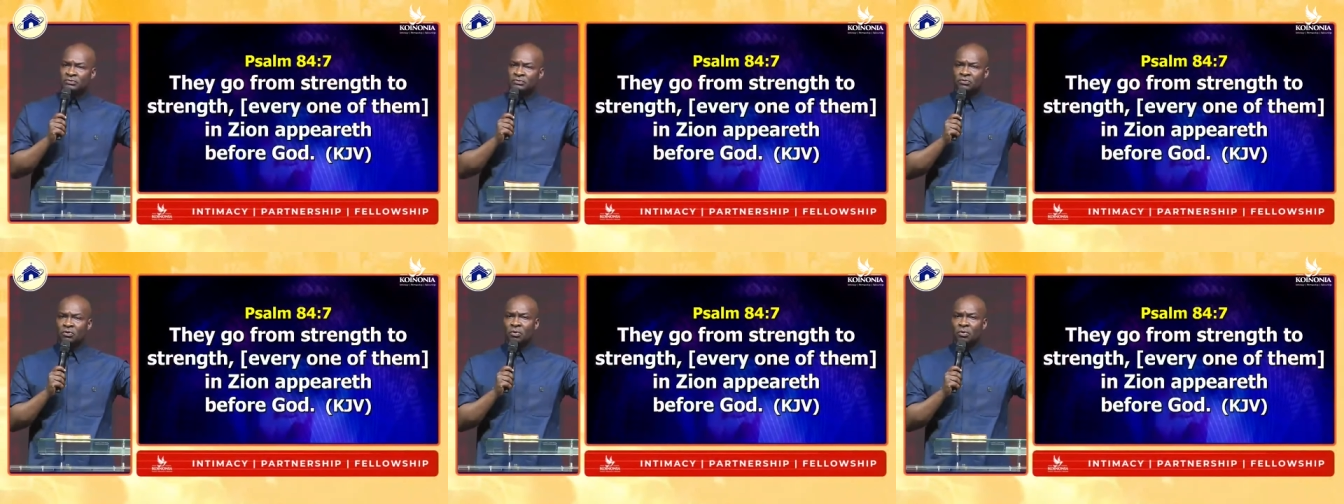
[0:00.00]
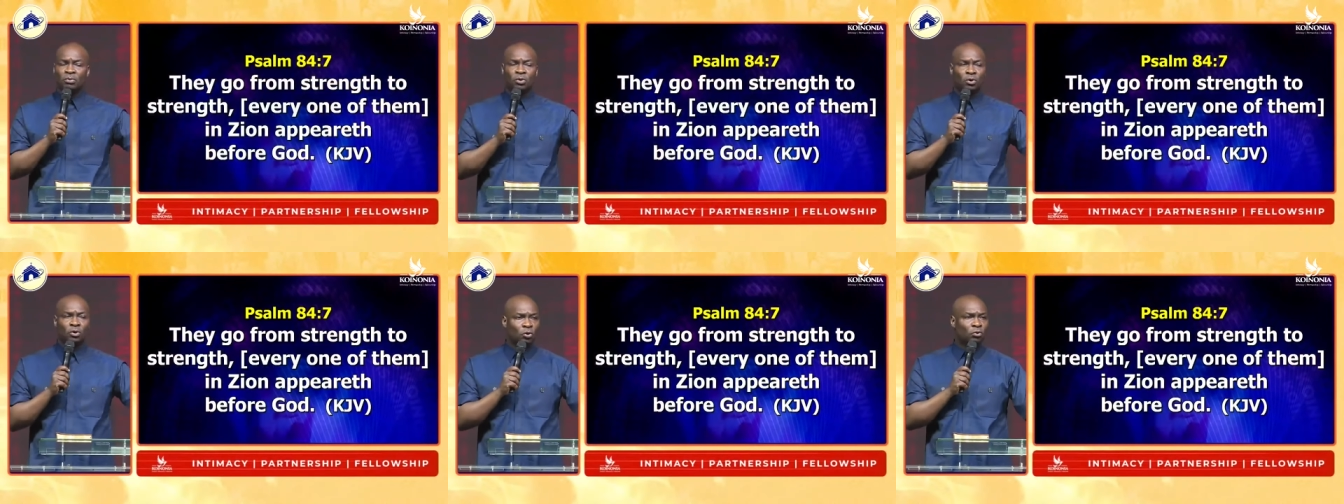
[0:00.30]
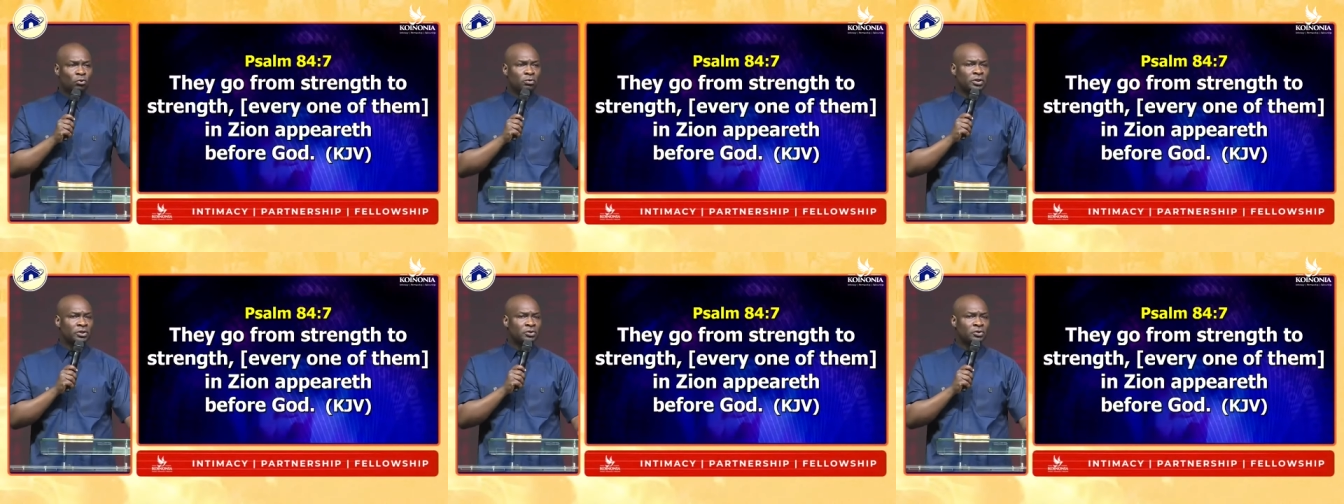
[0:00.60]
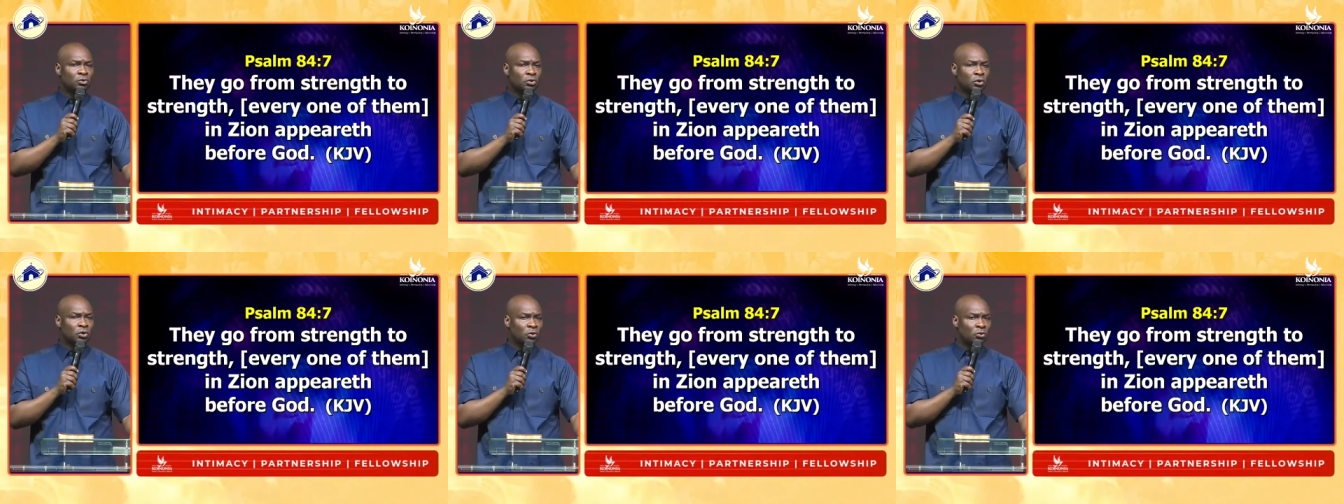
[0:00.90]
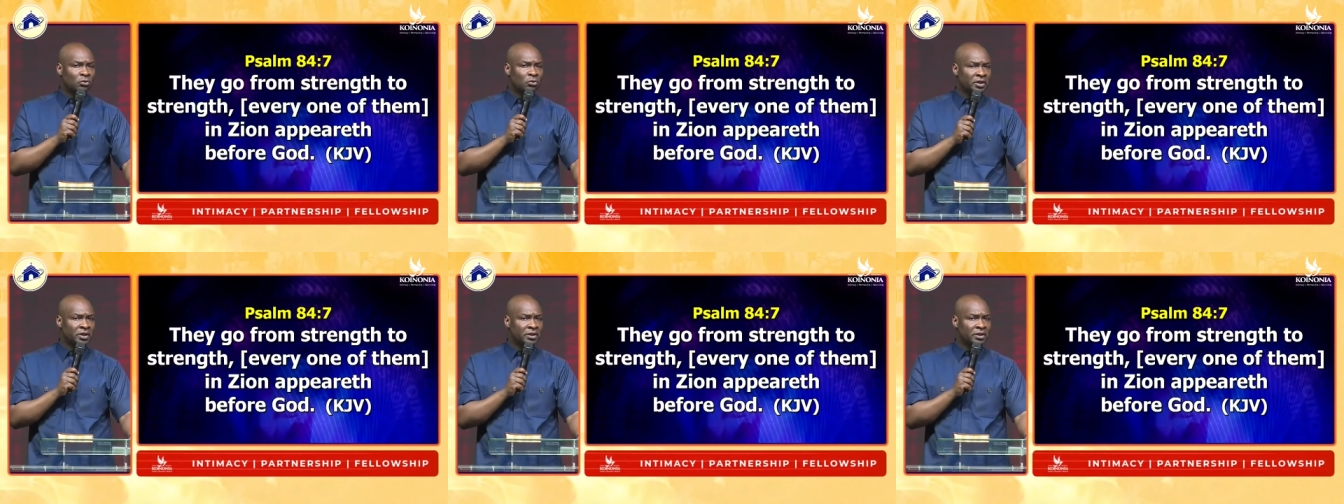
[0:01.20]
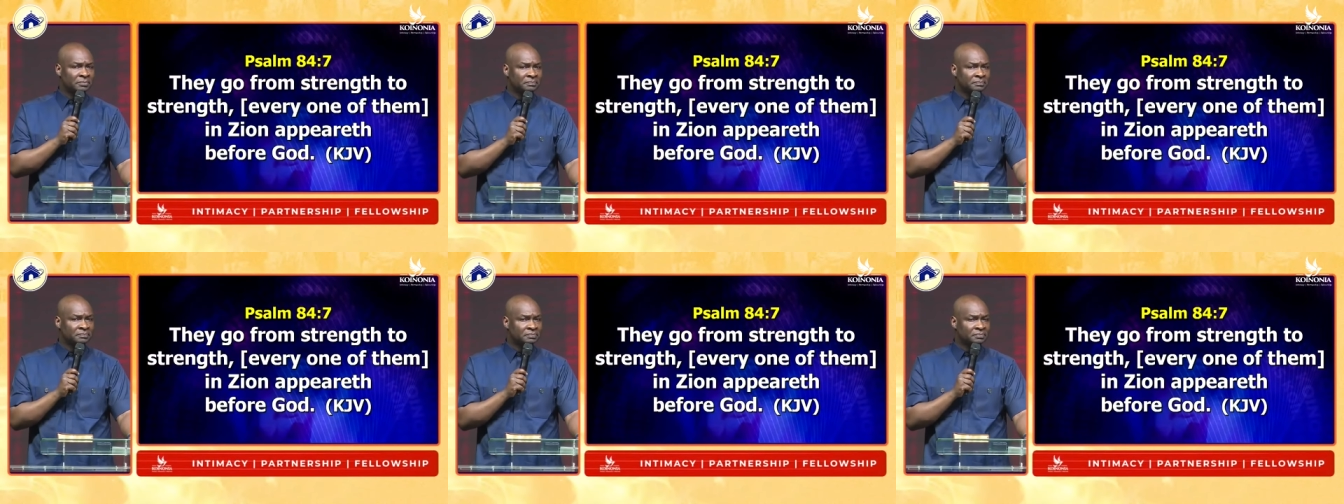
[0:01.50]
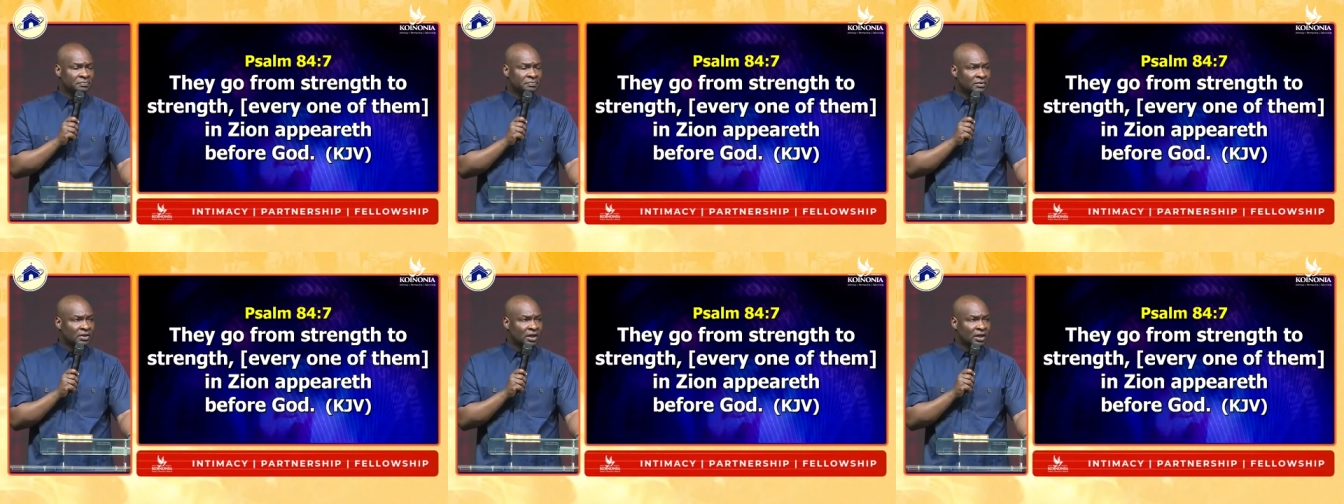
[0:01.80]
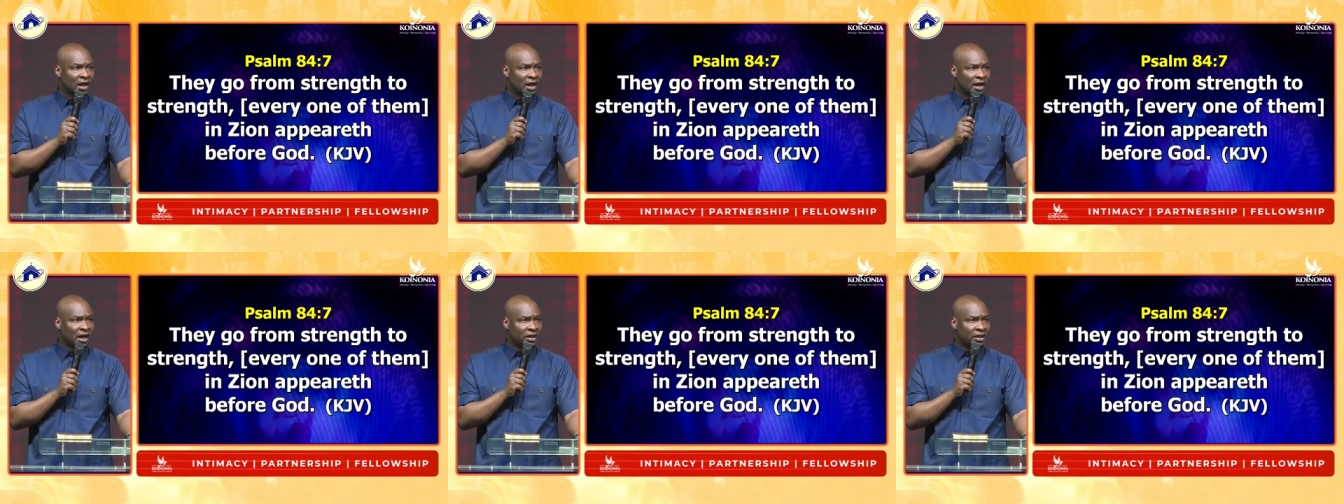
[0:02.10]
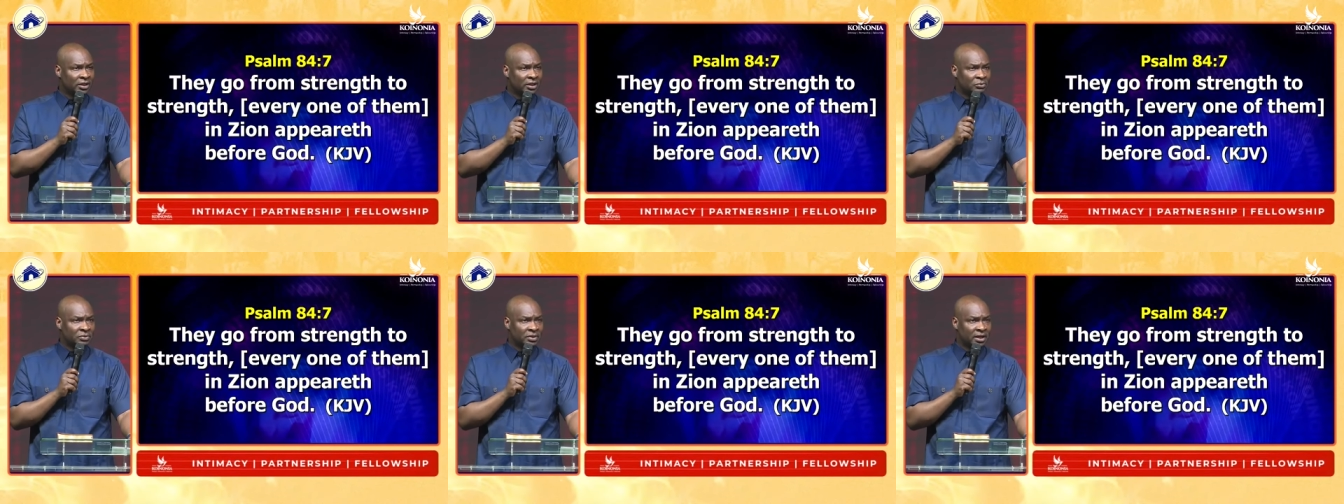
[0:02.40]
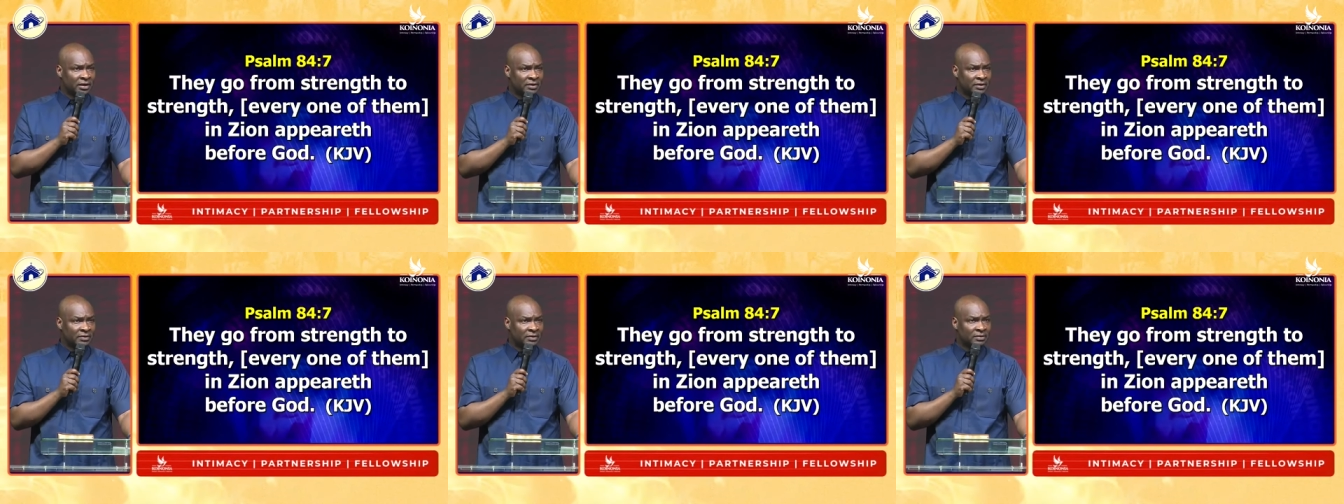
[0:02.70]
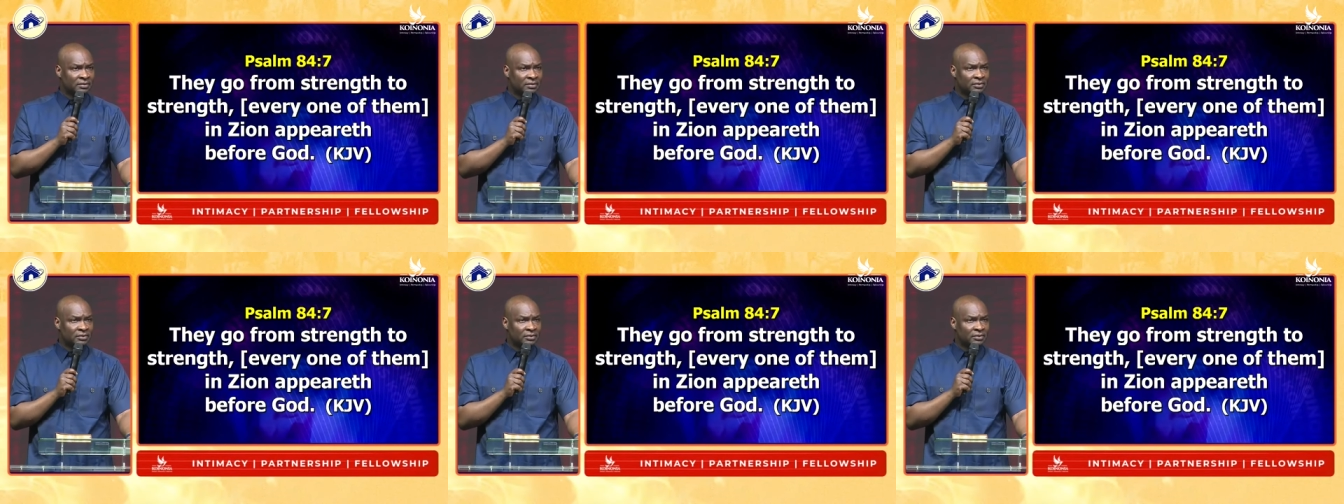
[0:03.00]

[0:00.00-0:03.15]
from glory to glory. Hallelujah.